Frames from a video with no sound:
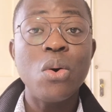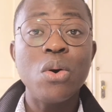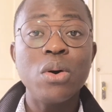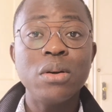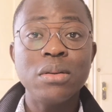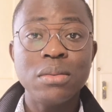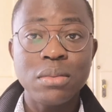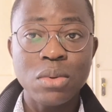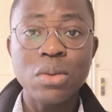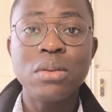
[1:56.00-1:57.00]
or
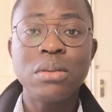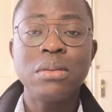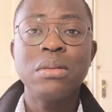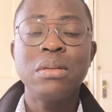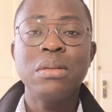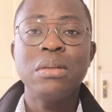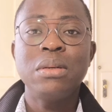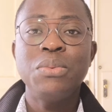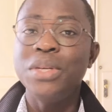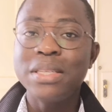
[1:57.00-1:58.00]
not.
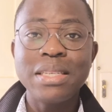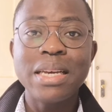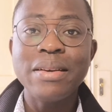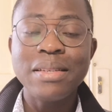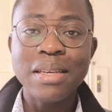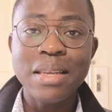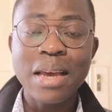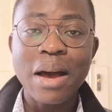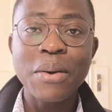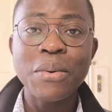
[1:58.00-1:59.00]
We just share it
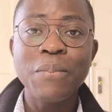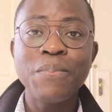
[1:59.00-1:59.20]
anyhow